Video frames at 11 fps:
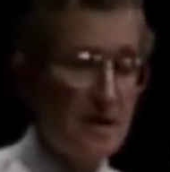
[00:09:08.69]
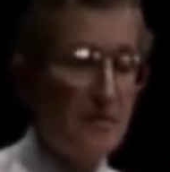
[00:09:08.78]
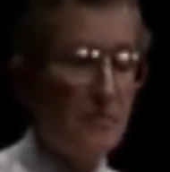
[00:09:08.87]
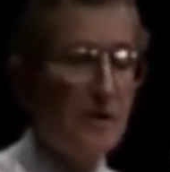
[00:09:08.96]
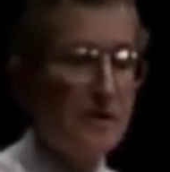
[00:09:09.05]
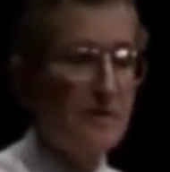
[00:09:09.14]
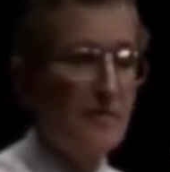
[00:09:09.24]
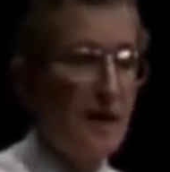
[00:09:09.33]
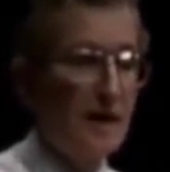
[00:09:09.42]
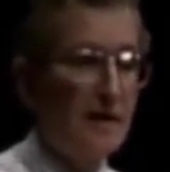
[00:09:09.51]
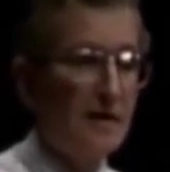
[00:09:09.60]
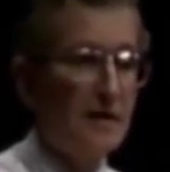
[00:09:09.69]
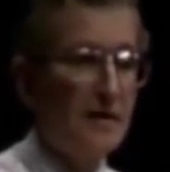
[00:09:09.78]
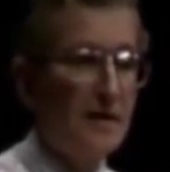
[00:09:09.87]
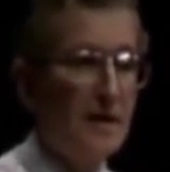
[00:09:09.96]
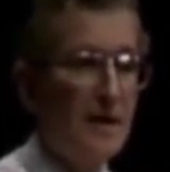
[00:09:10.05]
I think it was, in fact,
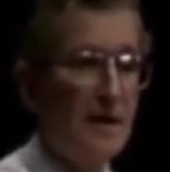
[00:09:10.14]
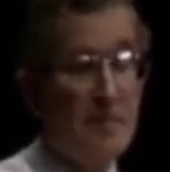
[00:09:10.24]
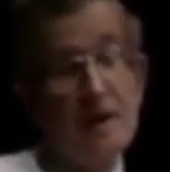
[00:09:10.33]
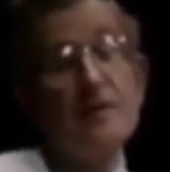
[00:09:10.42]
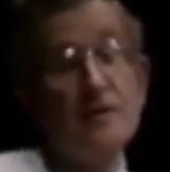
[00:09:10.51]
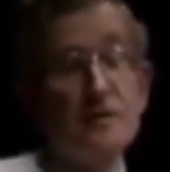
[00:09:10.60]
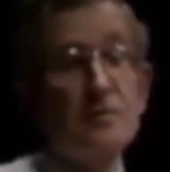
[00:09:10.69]
in my view,